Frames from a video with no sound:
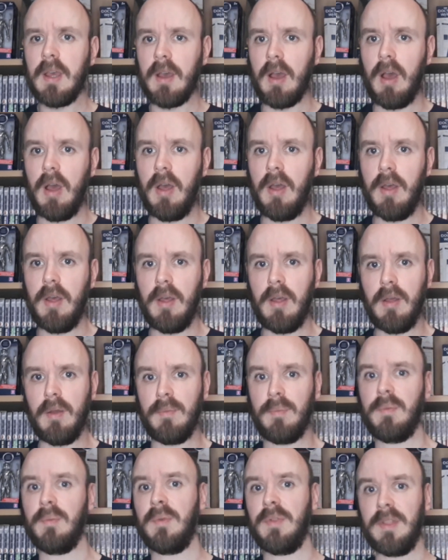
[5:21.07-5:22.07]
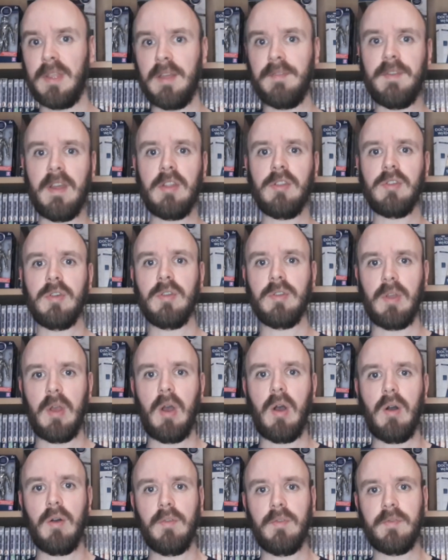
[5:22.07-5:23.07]
with the adventures
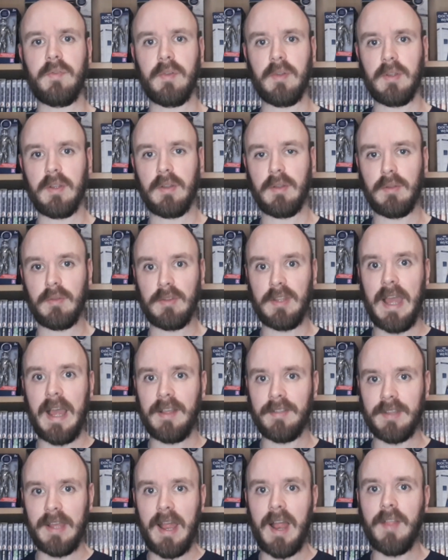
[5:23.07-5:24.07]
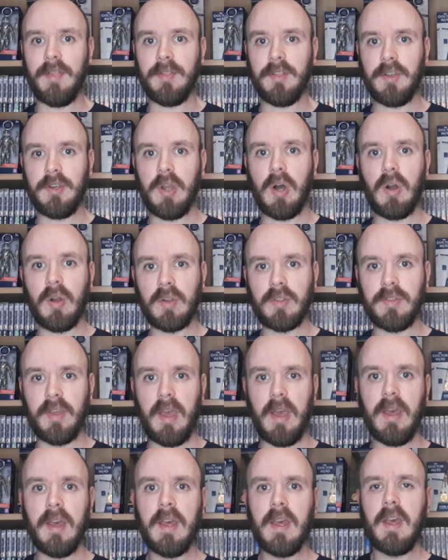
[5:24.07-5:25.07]
of Yaz and the
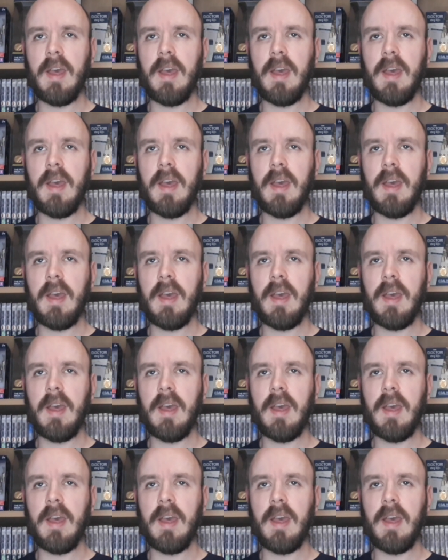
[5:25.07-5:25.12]
Doctor.